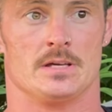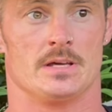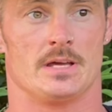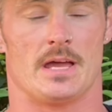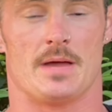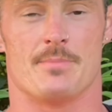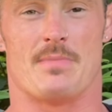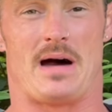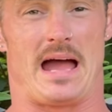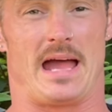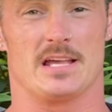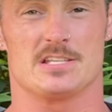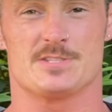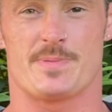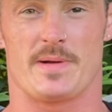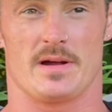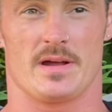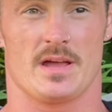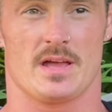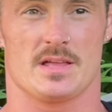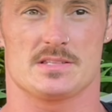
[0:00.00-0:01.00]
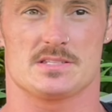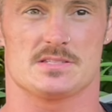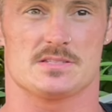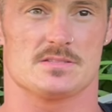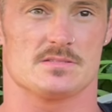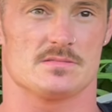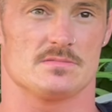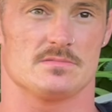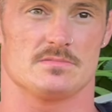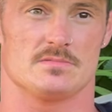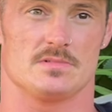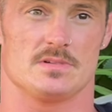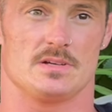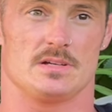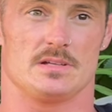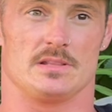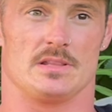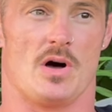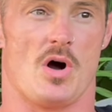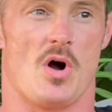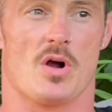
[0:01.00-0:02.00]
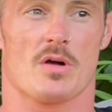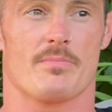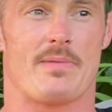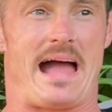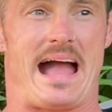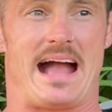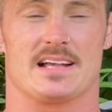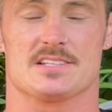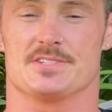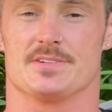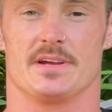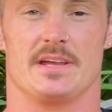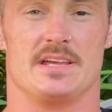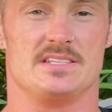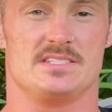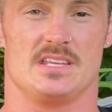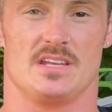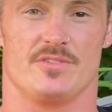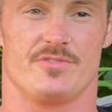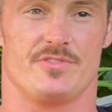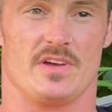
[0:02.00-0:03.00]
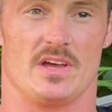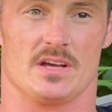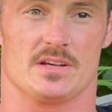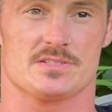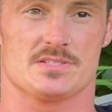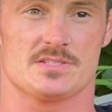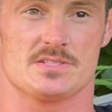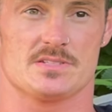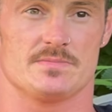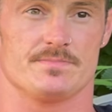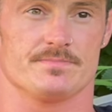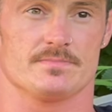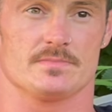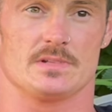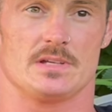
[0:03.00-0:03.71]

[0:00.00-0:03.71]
In my experience, long backs are easy to fix.